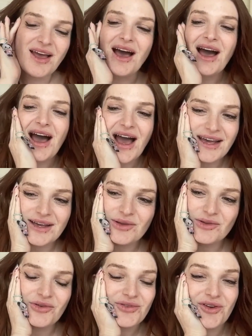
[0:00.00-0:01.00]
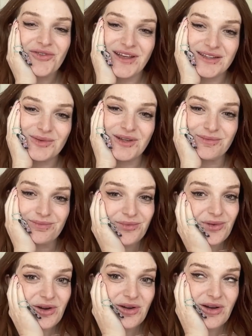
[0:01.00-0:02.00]
I don't know if that's what
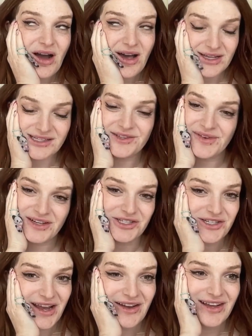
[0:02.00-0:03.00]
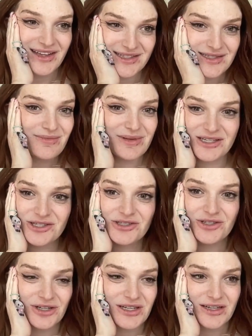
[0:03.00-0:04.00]
caused the vegetarianism, but it
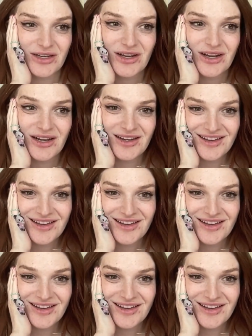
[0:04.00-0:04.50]
sure didn't hurt.